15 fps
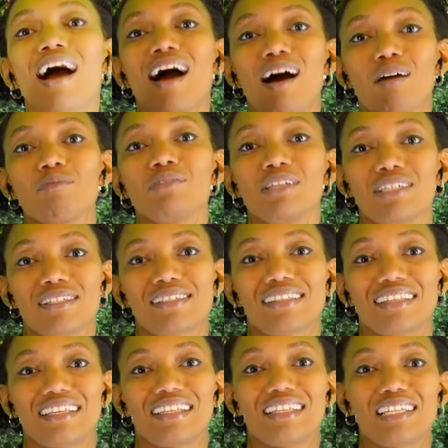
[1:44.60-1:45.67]

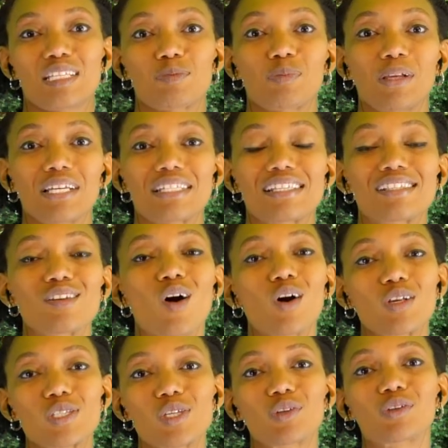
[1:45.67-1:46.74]
obviously, these places
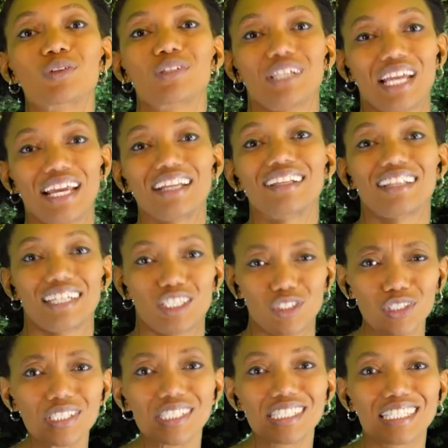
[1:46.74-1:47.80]
also create
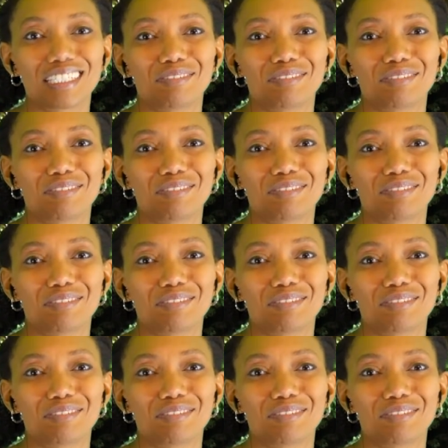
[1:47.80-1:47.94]
electricity,